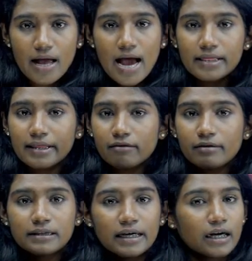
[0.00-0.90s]
and then
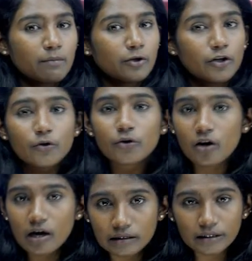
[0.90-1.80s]
we studied about
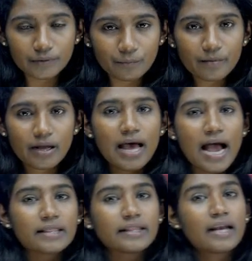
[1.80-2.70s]
neurons,
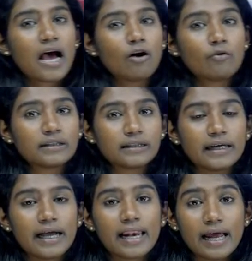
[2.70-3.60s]
and then how is
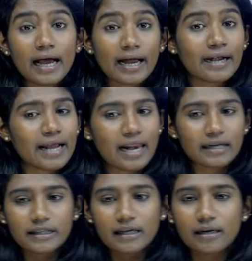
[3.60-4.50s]

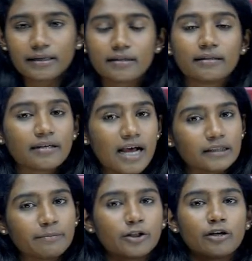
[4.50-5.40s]
the
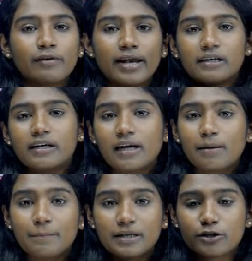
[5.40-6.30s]
transmission of electrical
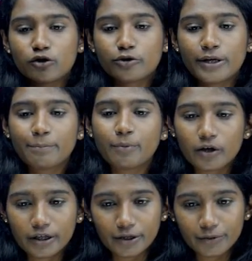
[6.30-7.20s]
impulse is also
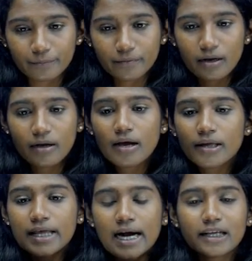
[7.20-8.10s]
important.
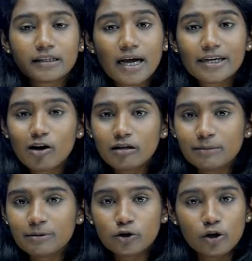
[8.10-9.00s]
That
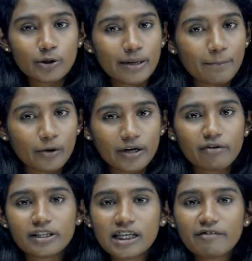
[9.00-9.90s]
concept is also
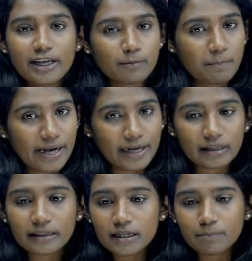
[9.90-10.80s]
important, which I have explained
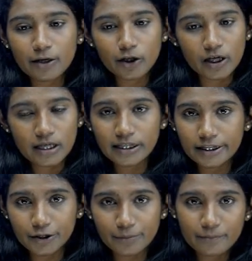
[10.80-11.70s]
in this particular
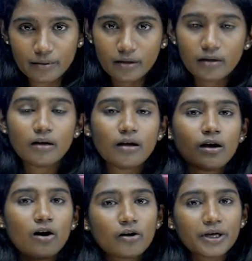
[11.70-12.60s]
session.
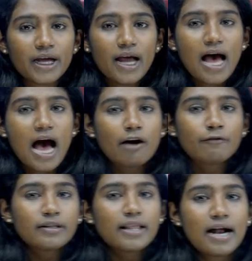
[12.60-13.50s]
Okay,
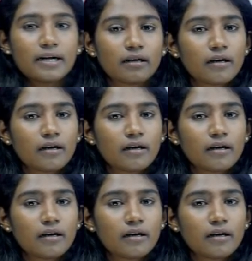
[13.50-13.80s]
after that,